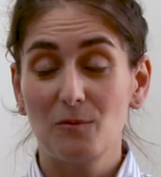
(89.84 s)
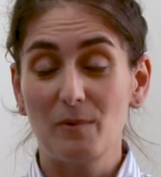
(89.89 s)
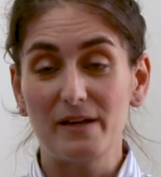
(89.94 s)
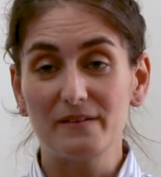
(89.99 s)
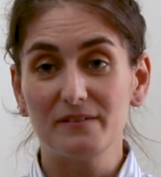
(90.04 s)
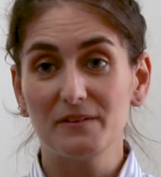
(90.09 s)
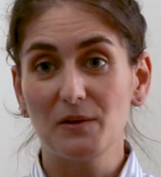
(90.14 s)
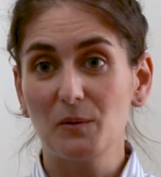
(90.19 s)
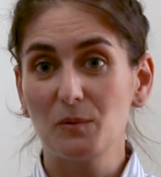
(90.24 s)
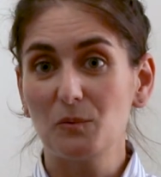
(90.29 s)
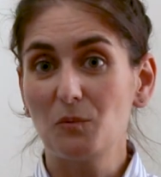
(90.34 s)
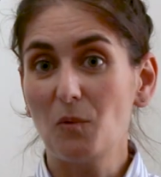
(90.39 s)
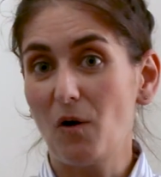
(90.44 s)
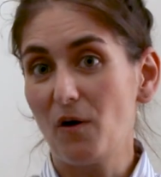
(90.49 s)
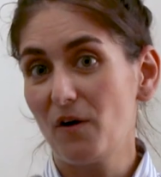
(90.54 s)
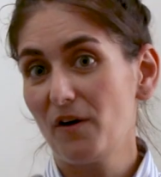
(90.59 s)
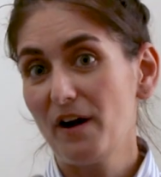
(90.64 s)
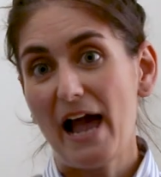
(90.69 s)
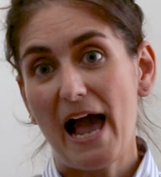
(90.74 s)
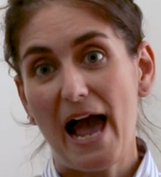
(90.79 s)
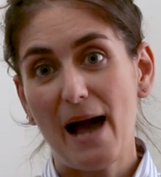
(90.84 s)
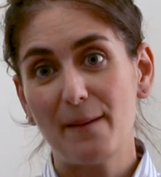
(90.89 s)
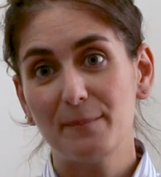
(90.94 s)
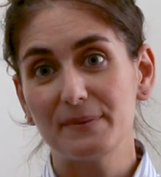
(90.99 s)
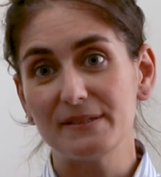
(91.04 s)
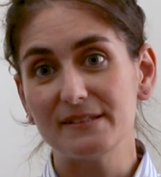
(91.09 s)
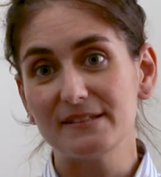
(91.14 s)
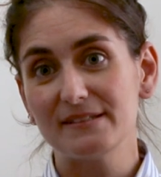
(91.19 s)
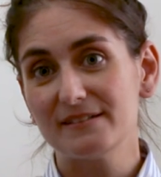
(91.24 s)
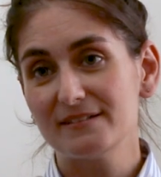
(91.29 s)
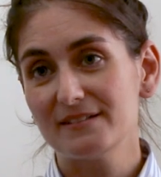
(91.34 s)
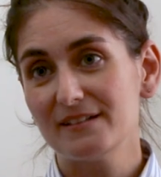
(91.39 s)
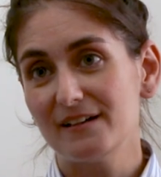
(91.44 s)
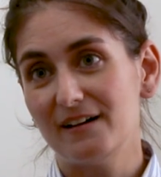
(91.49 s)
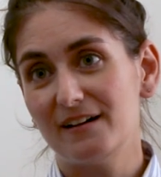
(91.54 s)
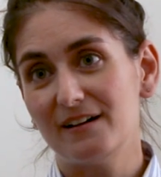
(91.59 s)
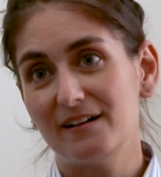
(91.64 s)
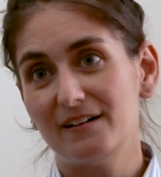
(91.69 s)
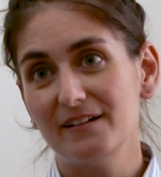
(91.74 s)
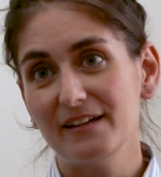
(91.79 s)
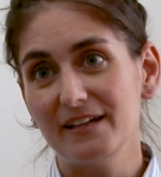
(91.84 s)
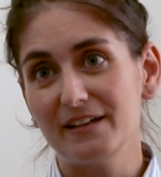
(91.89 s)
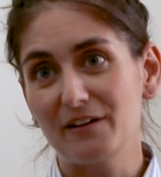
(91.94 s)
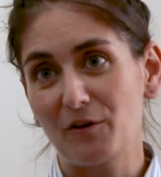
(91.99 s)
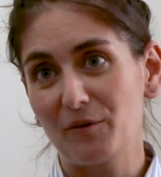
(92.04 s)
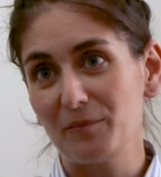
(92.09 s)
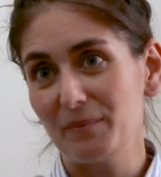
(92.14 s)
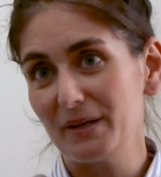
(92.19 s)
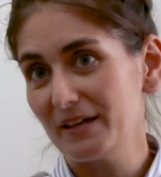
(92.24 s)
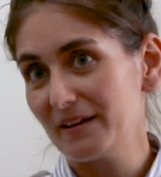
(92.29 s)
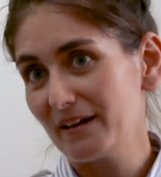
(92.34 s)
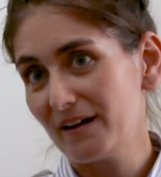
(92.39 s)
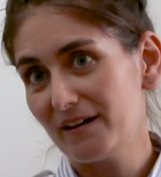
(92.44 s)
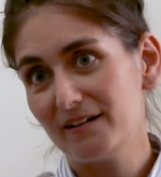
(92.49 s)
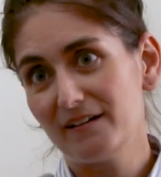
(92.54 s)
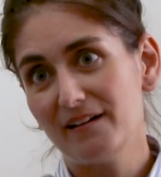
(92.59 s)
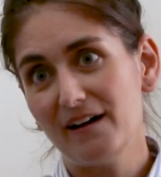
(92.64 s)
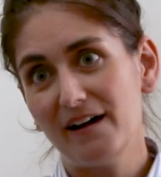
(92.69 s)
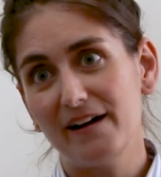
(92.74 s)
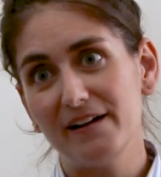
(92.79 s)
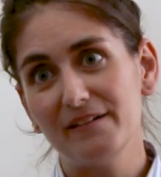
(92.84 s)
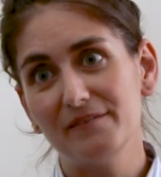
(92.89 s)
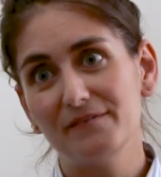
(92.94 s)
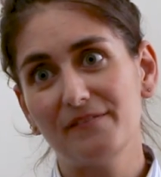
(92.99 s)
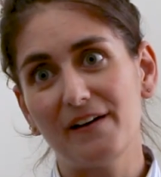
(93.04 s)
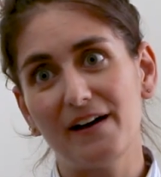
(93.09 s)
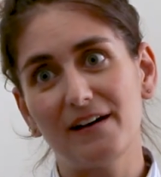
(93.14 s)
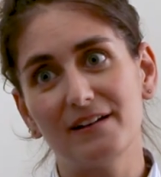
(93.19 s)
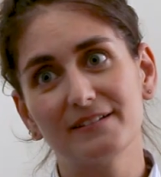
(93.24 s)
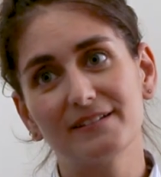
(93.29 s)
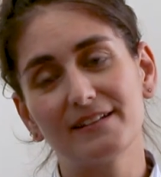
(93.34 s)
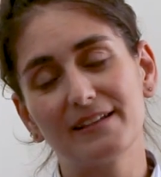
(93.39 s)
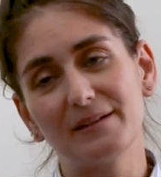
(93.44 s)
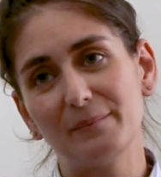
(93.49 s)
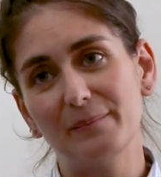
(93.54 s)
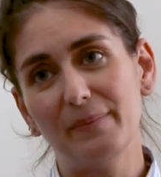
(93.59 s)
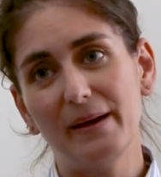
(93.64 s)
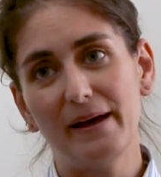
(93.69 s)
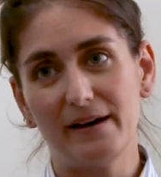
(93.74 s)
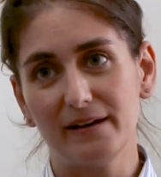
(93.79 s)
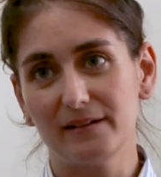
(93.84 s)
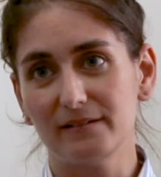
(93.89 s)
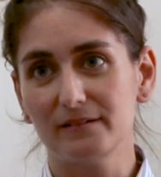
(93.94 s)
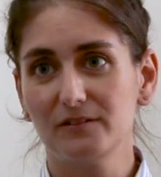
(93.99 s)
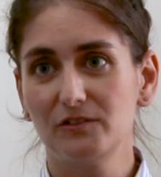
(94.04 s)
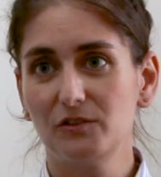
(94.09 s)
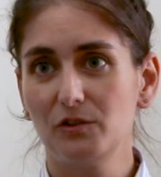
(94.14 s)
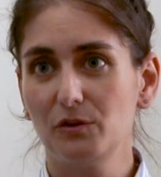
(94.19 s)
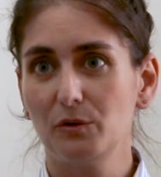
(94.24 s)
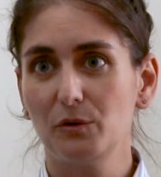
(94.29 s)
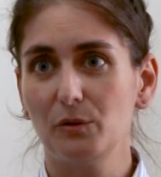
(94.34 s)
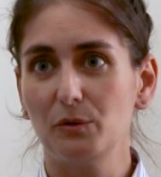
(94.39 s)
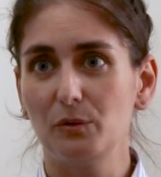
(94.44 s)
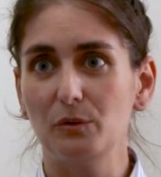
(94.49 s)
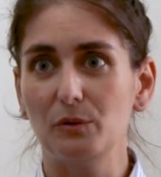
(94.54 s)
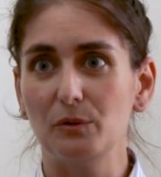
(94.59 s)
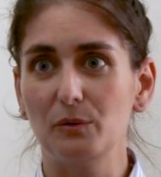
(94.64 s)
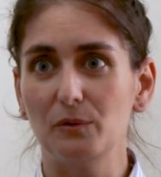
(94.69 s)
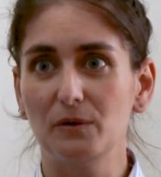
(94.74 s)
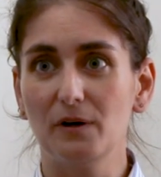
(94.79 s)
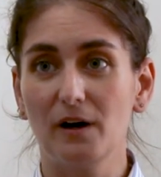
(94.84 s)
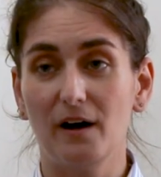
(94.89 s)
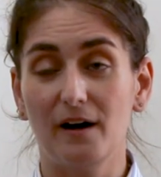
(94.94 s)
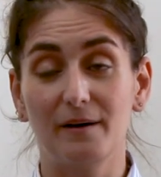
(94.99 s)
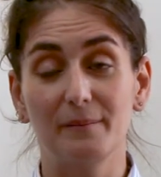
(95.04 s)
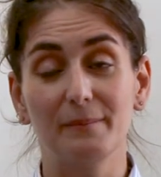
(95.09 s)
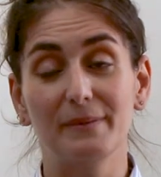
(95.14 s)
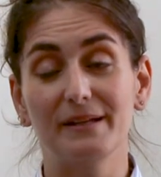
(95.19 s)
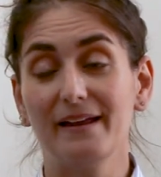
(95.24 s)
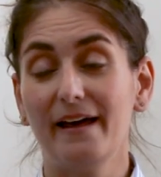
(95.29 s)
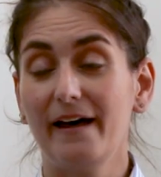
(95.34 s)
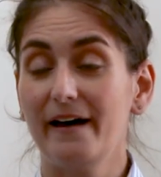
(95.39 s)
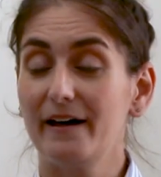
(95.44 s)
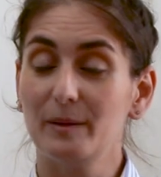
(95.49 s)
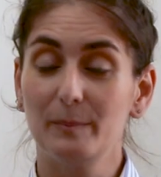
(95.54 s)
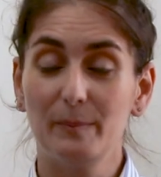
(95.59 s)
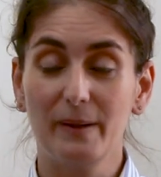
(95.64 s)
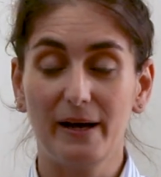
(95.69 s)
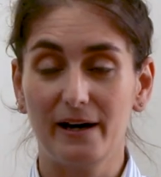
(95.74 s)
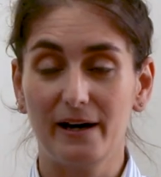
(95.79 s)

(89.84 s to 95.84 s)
When the war happened in Armenia, I felt compelled to come and help